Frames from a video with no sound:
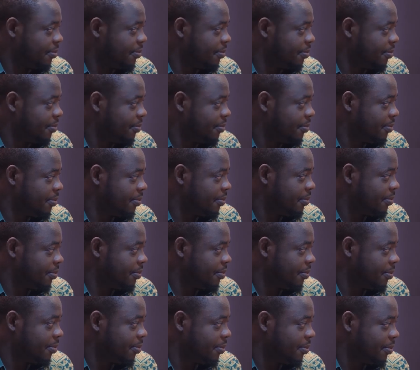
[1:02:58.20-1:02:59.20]

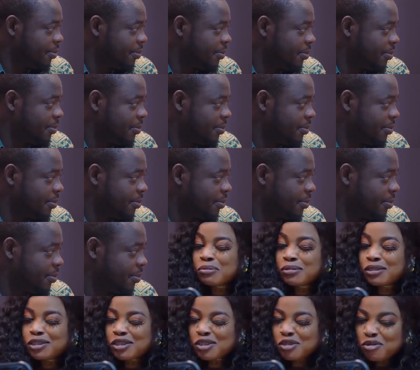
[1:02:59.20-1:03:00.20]
Someday soon
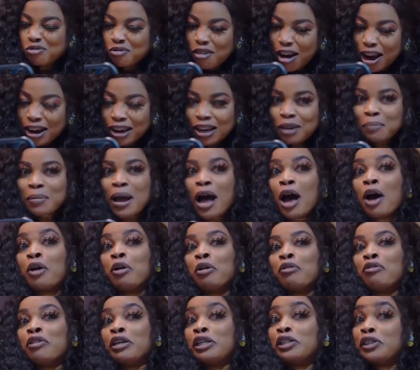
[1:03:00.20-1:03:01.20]
I will drag him
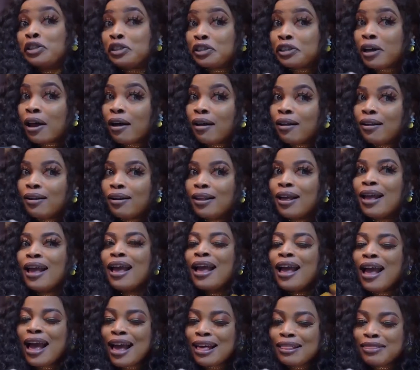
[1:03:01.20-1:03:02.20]
out of his shell
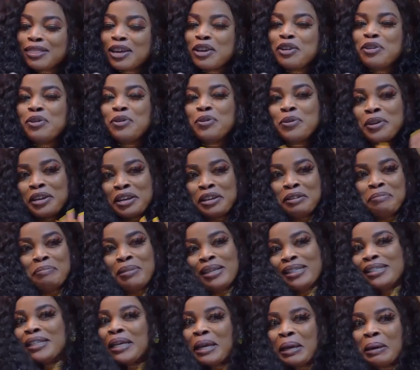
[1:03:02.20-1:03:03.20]
and then you can
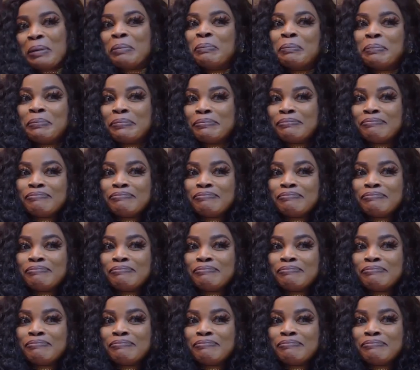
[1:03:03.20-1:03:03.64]
meet him.